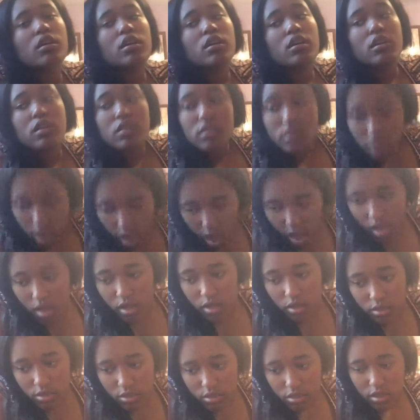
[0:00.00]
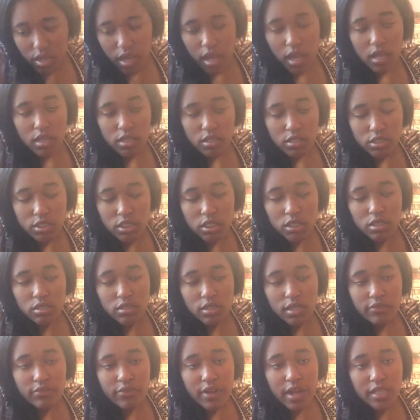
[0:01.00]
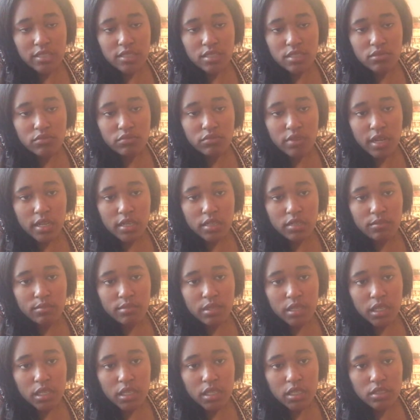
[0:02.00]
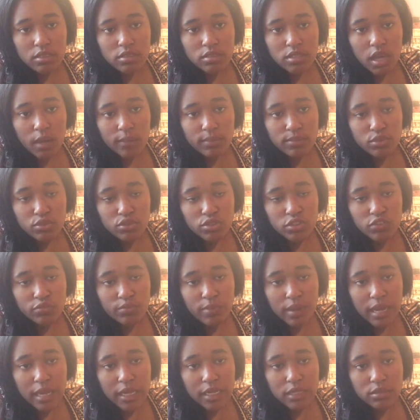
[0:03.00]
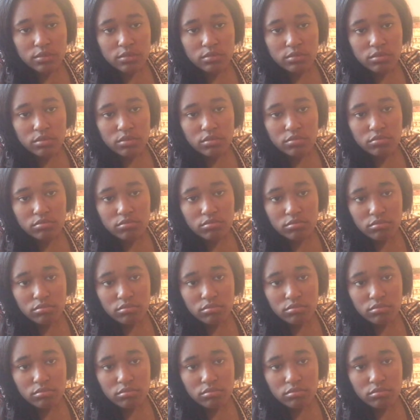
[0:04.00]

and then she literally finds this random place up the street from my house